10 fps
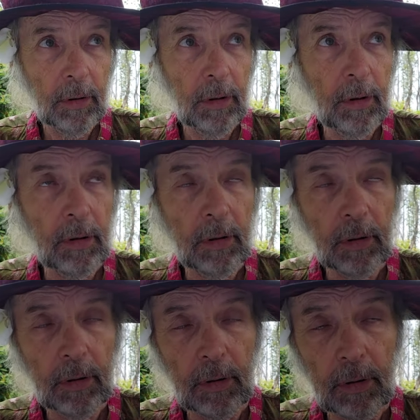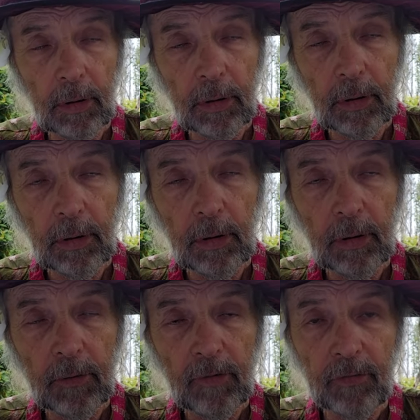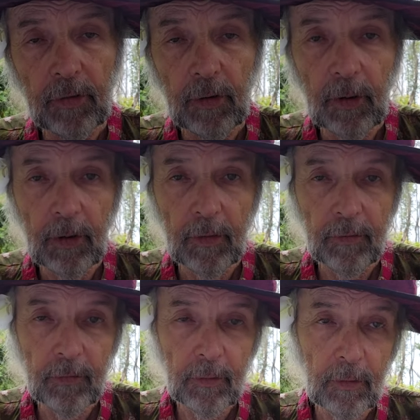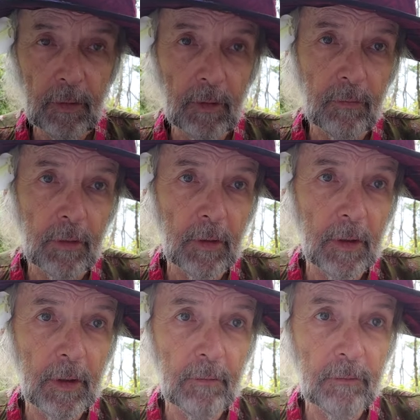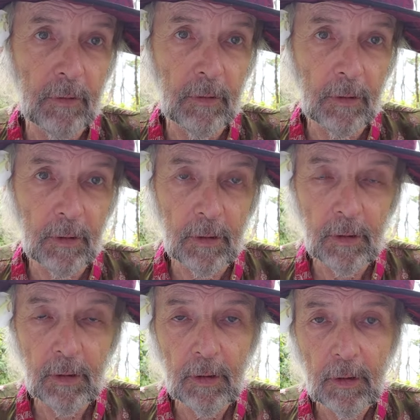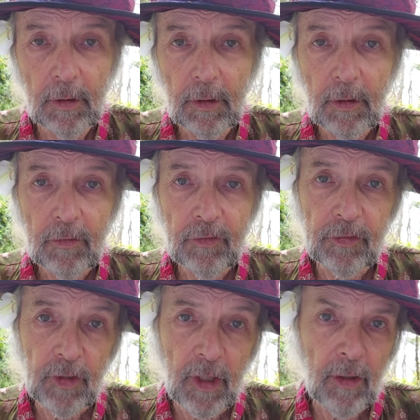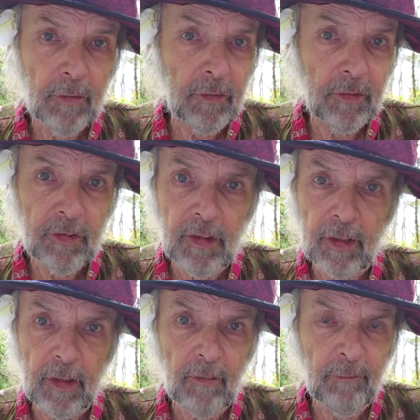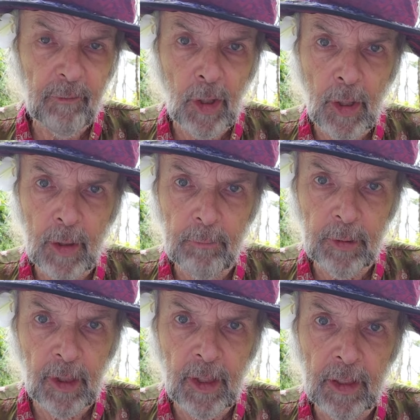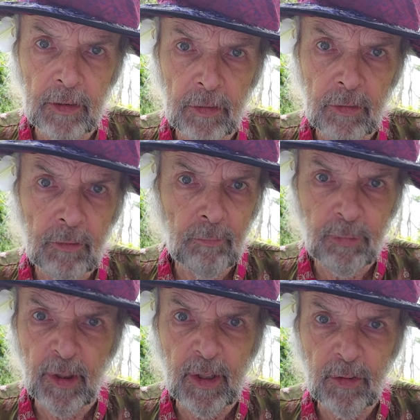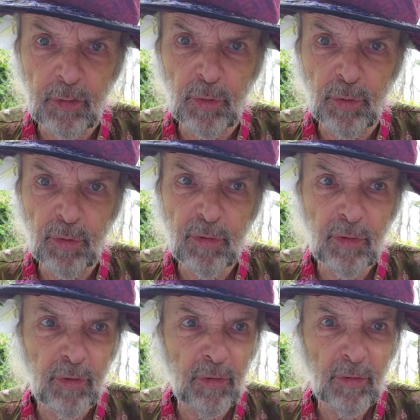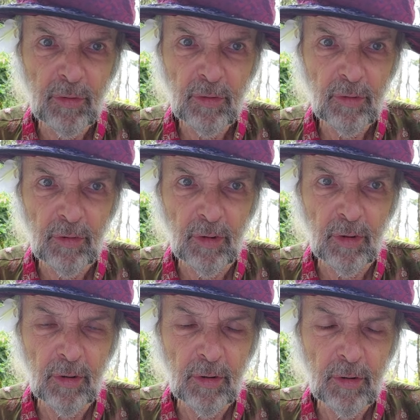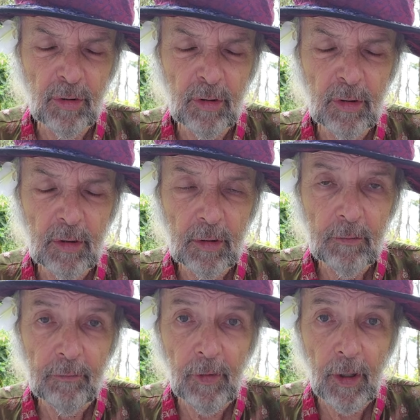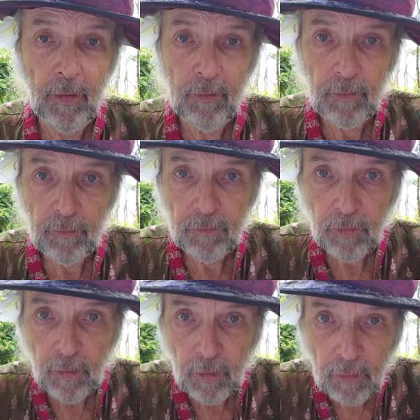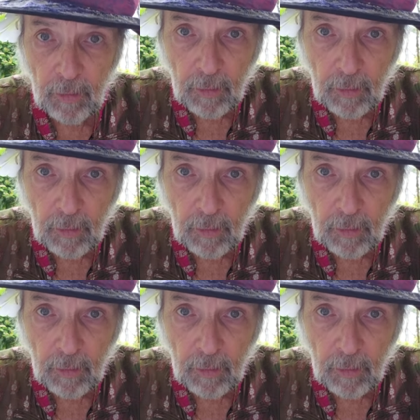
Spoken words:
sighs in relief. Oh, yeah. Sounds like a fine plan tout. Yeah. Father and son